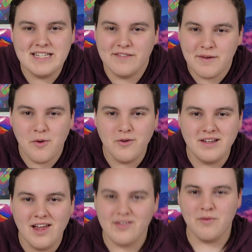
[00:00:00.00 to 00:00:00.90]
If I'm holding
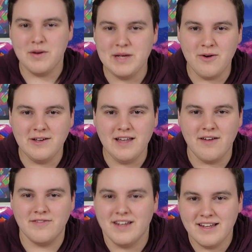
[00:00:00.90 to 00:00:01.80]
left, I want to be going
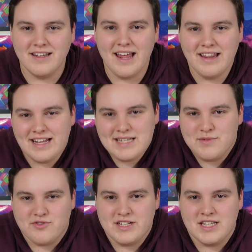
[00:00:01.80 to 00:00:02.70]
left. That
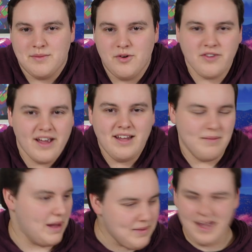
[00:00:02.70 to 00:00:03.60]
seems reasonable, right? Am
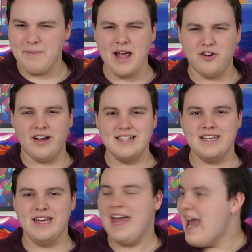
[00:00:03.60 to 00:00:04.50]
I
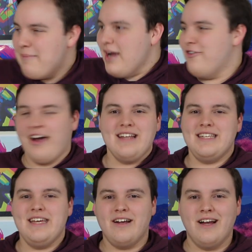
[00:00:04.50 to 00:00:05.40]
crazy? Am I crazy
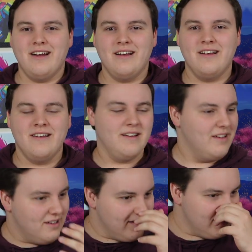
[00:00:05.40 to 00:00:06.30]
here?
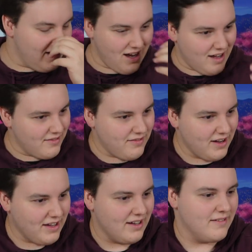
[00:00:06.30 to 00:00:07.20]

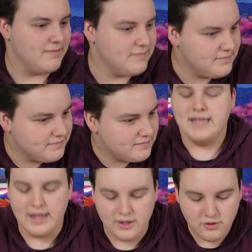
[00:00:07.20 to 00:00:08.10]
Fucking. So
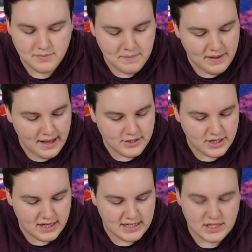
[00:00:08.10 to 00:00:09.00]
yeah, the Ultimate patch
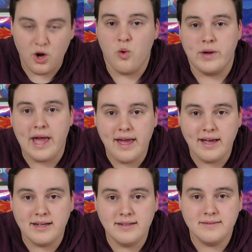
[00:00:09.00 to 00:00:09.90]
is okay.